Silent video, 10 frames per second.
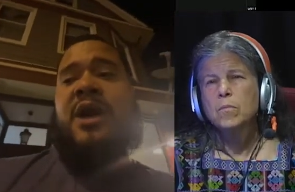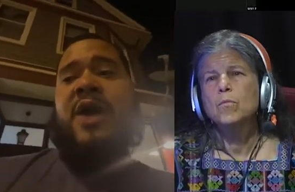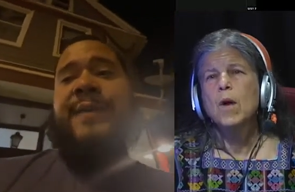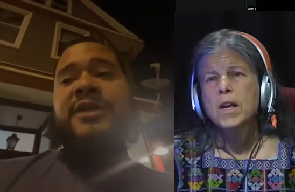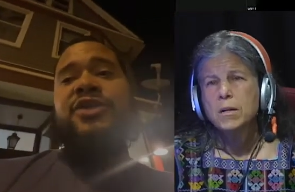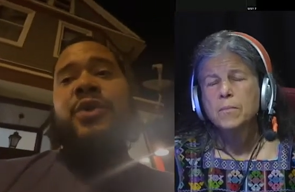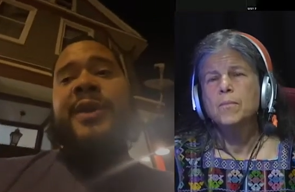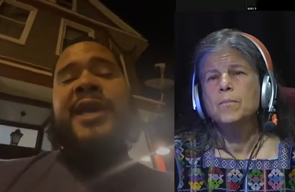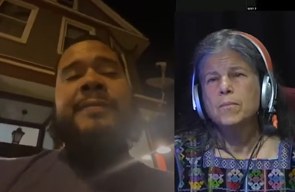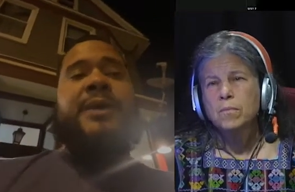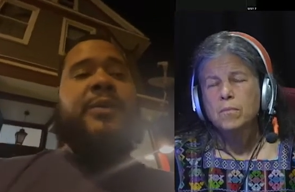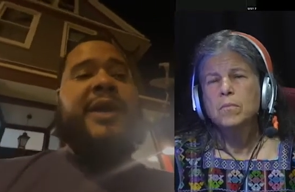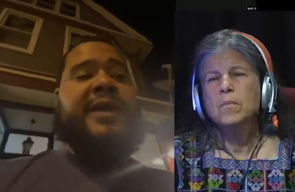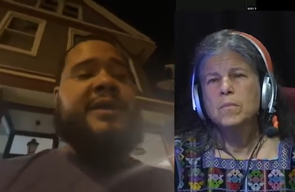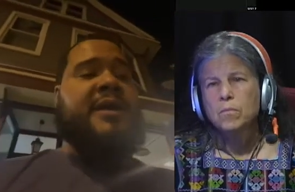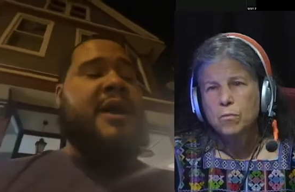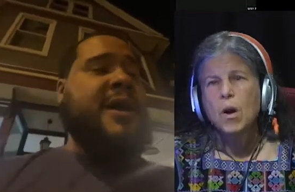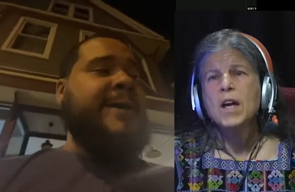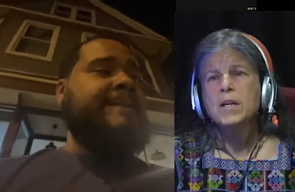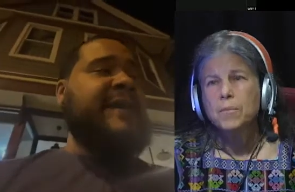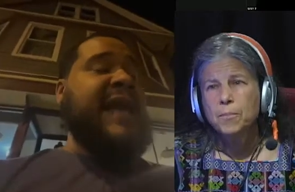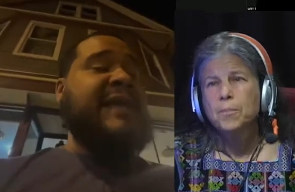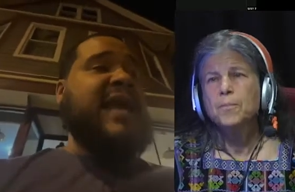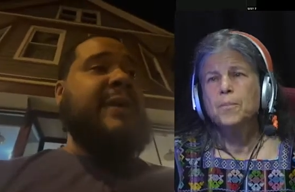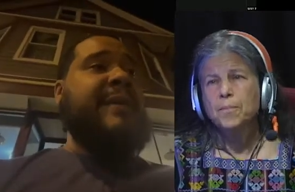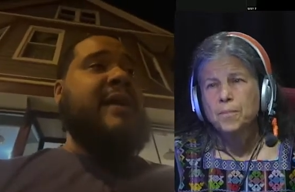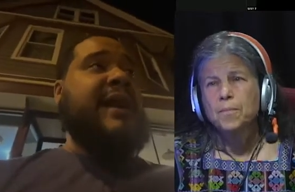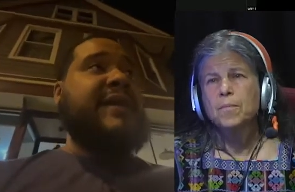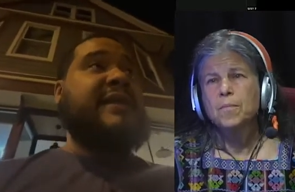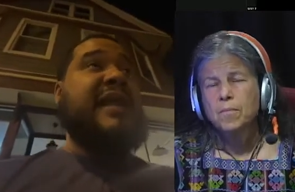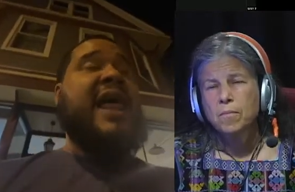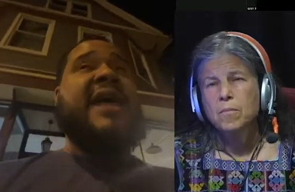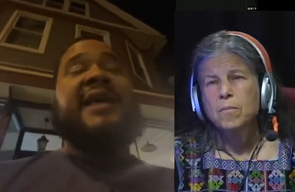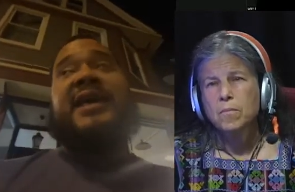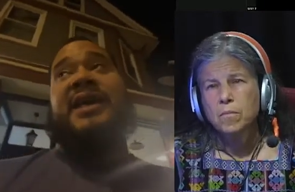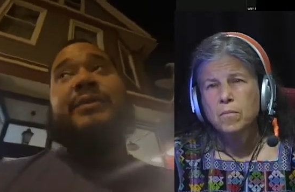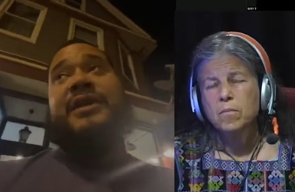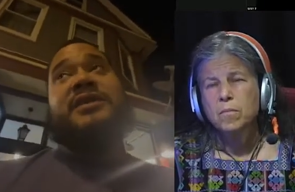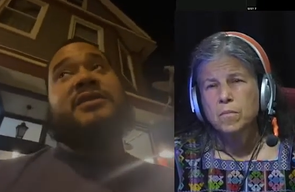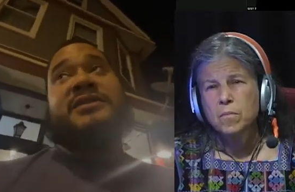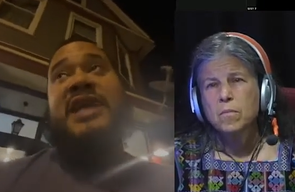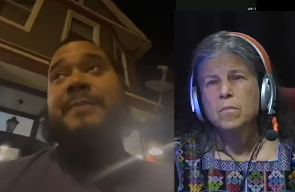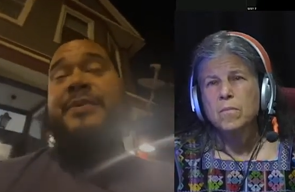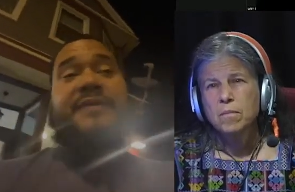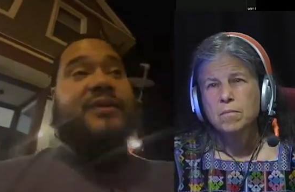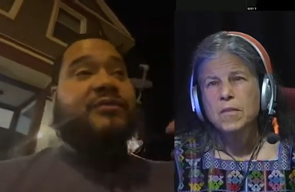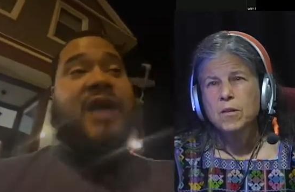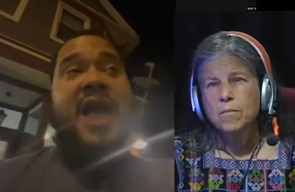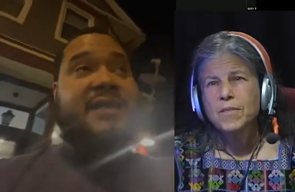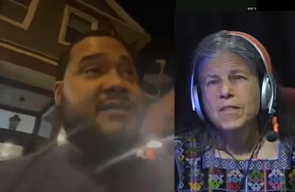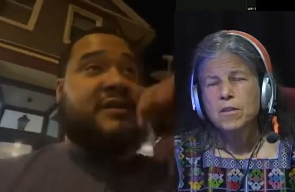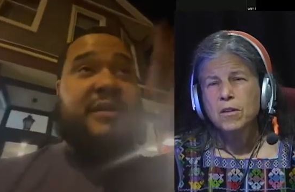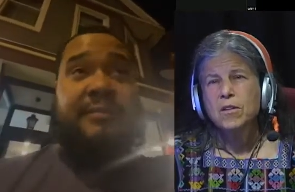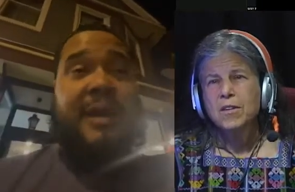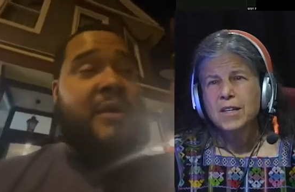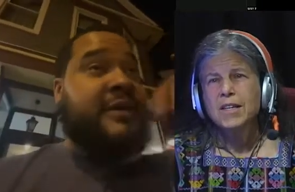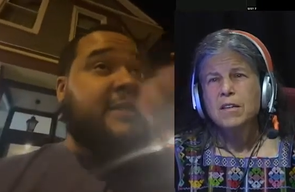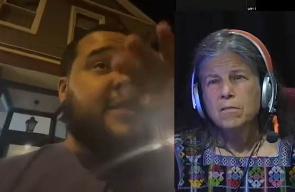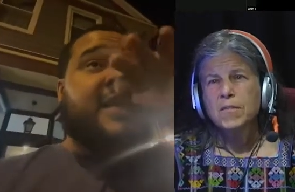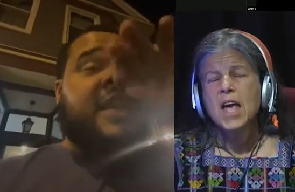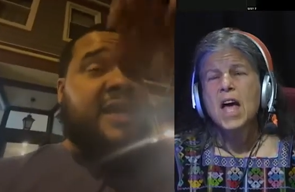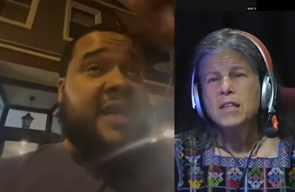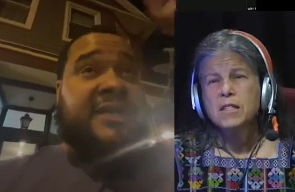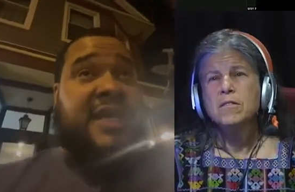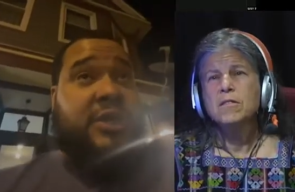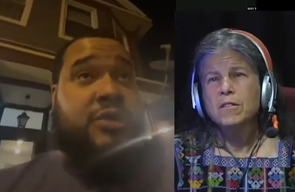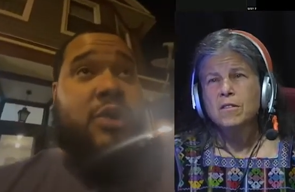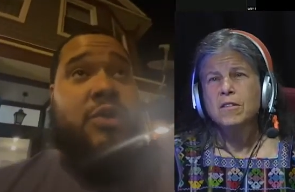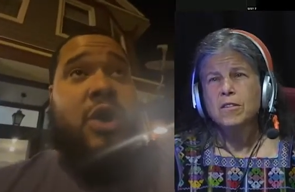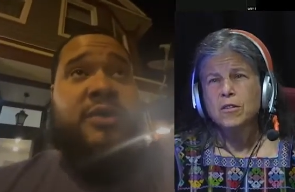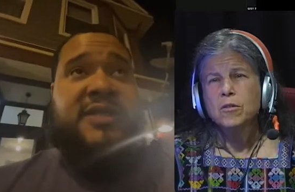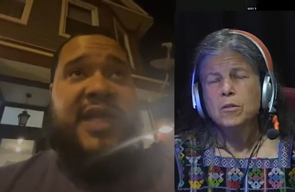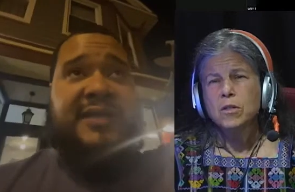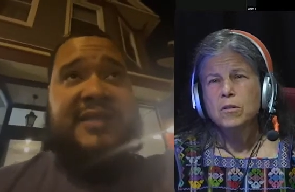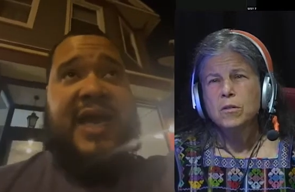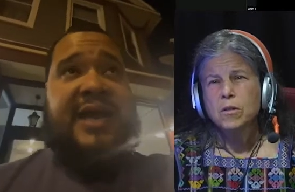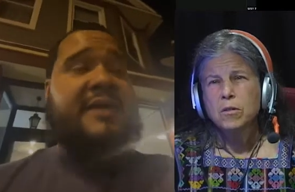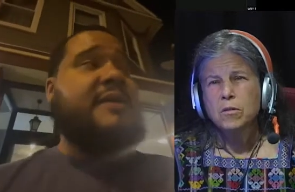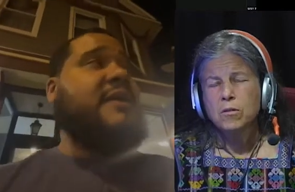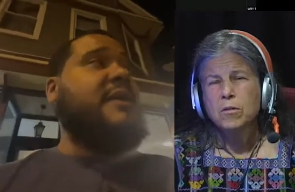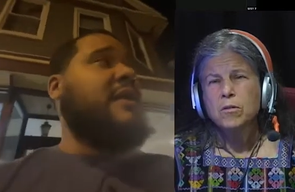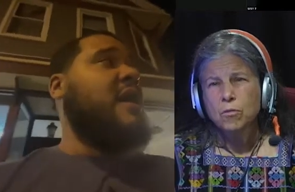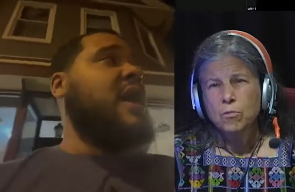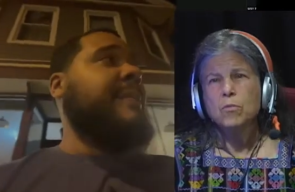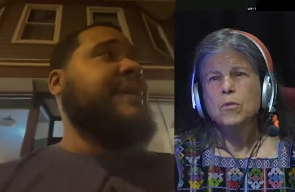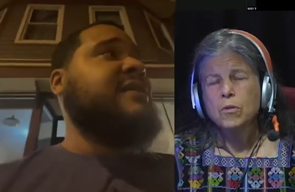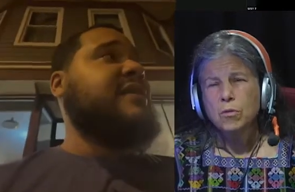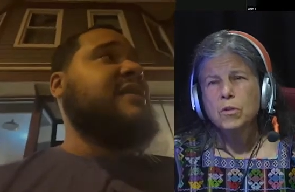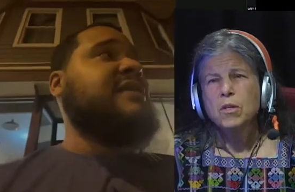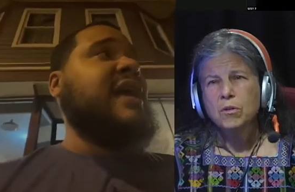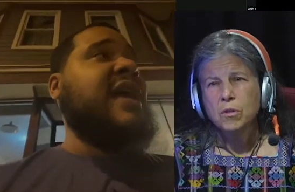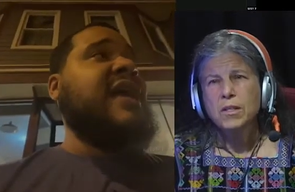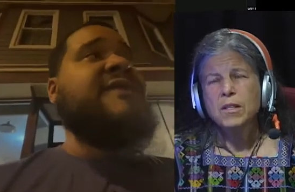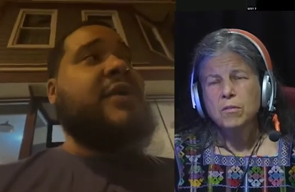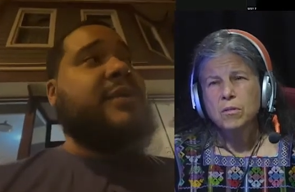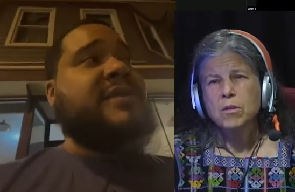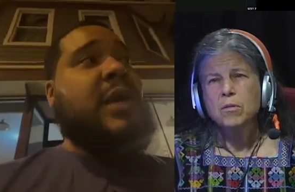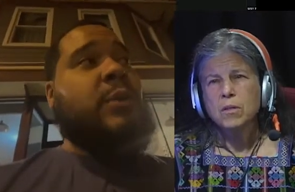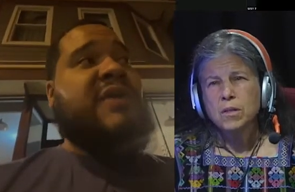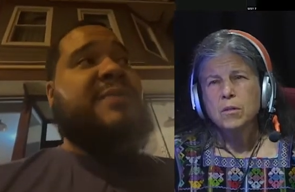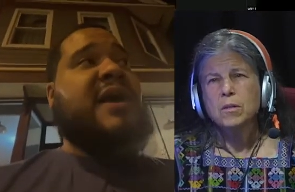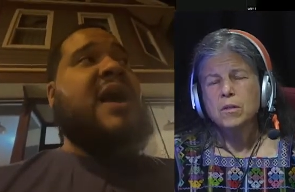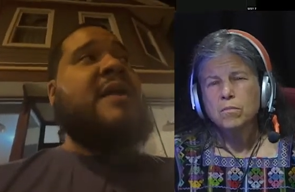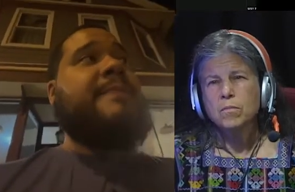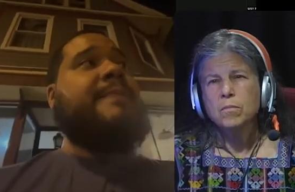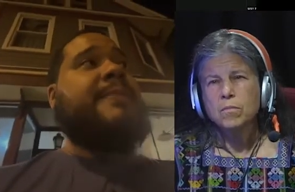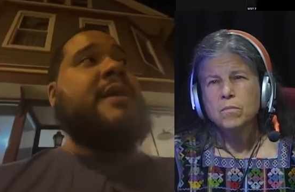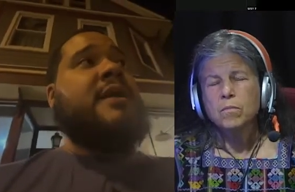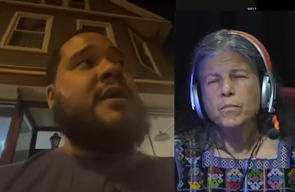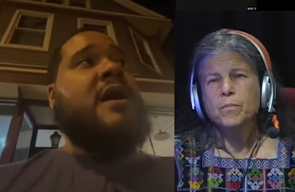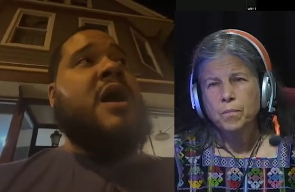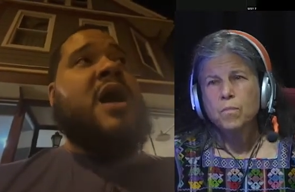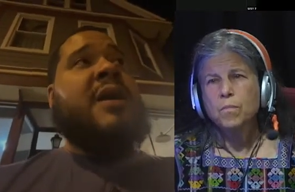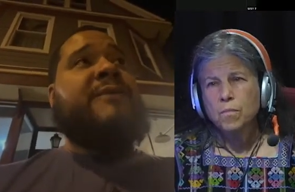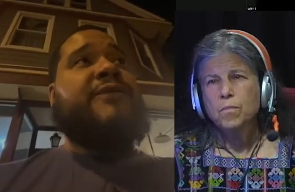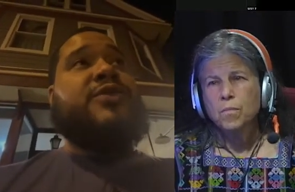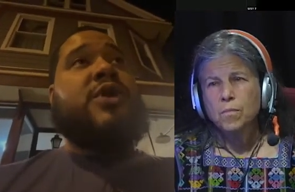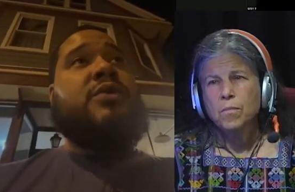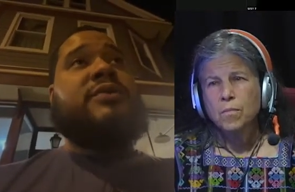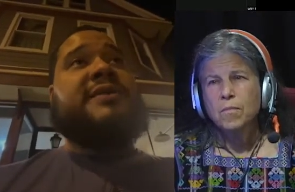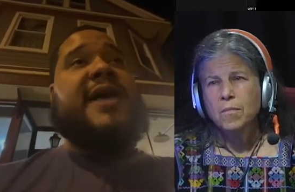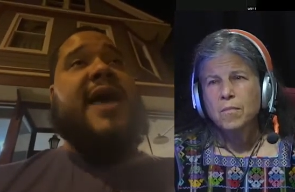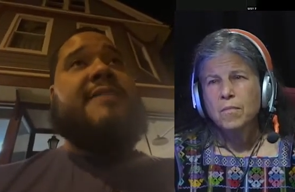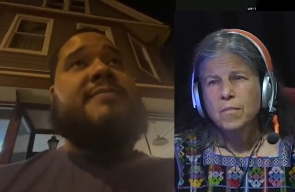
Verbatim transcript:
Speaker 1: um, and showing him the way. Um, and I think about like the Lion King when he's on top of the rocks and the mountain, yes. and he's like, "You don't go to that side." Um, it's it's the influence that we've become um, for those that